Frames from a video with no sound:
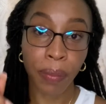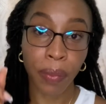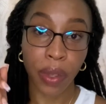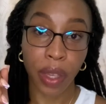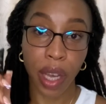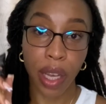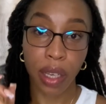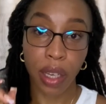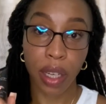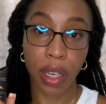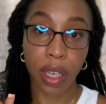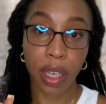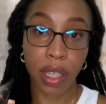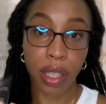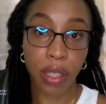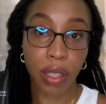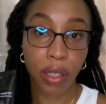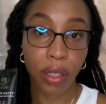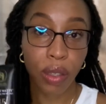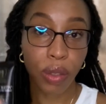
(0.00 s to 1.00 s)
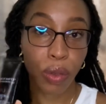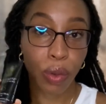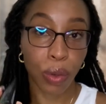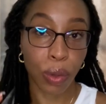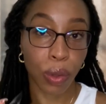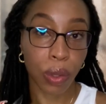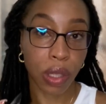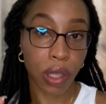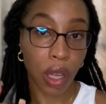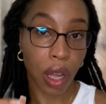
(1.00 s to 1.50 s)
and a little
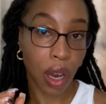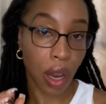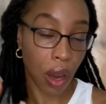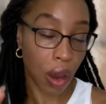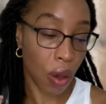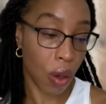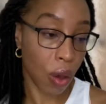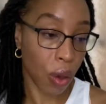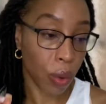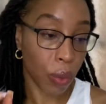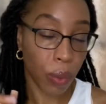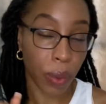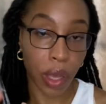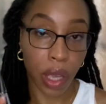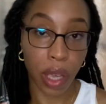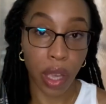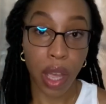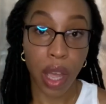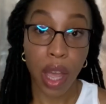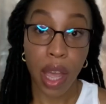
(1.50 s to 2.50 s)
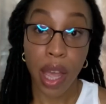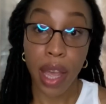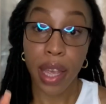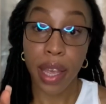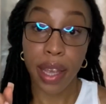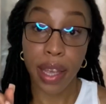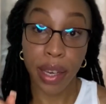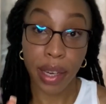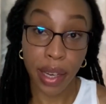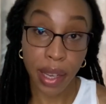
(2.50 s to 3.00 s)
goes a long way.
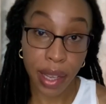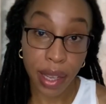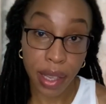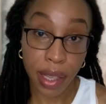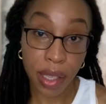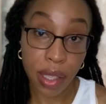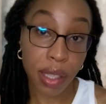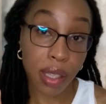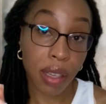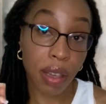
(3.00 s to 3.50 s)
It is